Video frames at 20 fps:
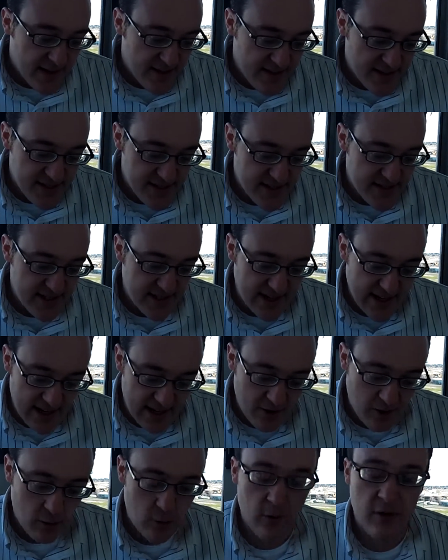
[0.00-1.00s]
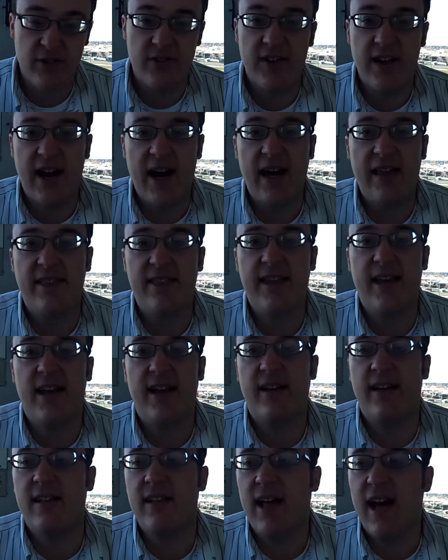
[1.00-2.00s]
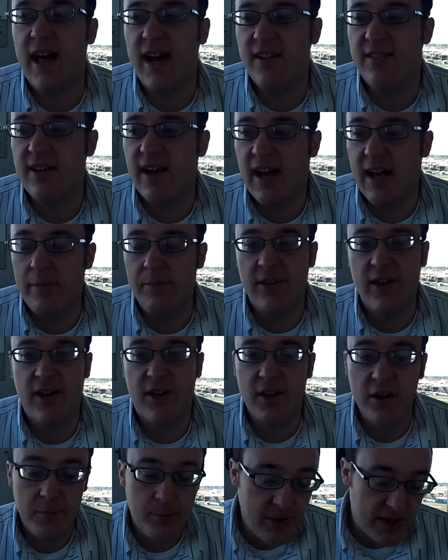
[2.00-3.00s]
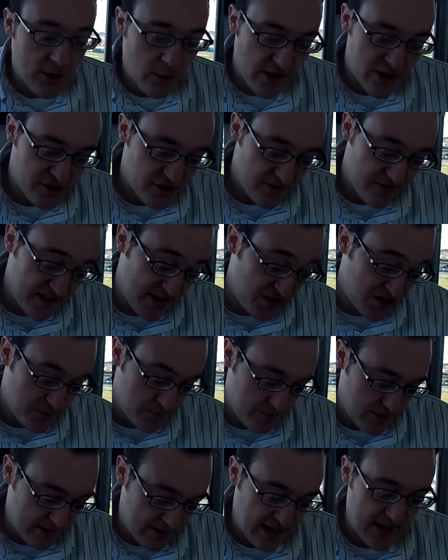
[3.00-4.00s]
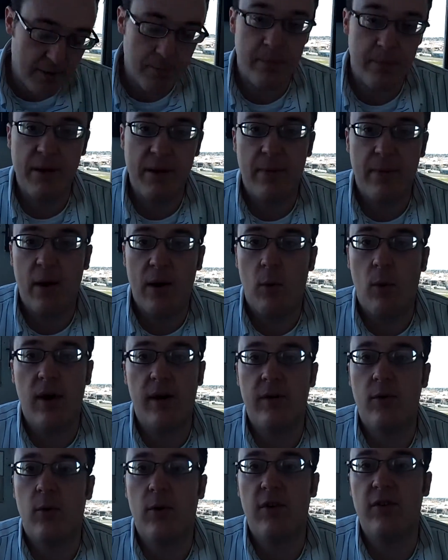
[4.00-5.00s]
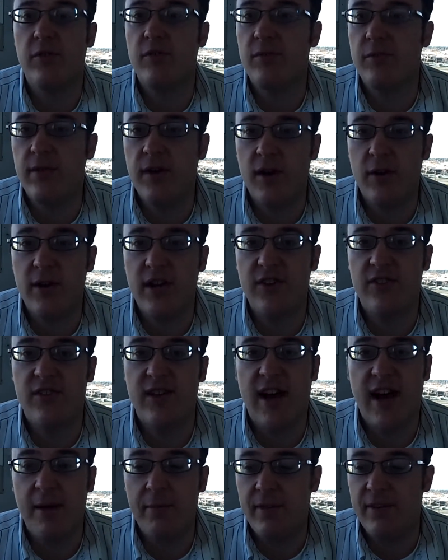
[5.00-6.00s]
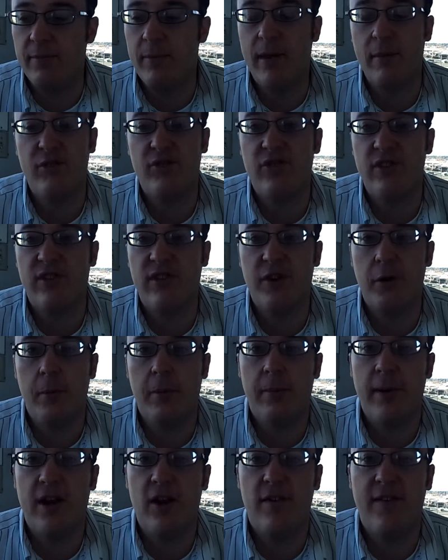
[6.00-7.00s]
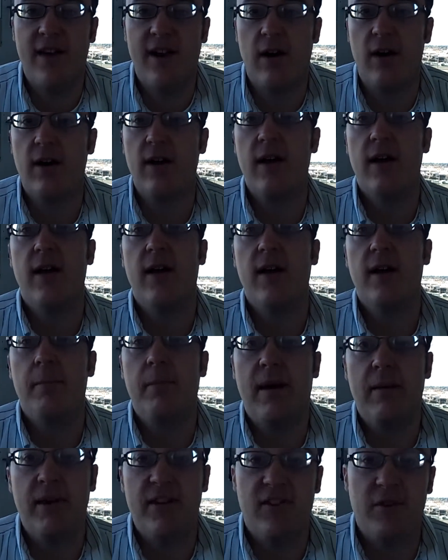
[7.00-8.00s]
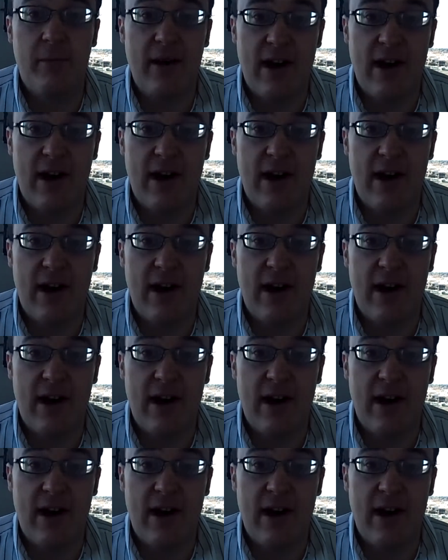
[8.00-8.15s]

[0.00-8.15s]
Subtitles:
This is the kind of horse that I think a lot of times, it could be a question of they've just been getting beat by one horse, each time that maybe it's just a little bit better than they are. Maybe it's a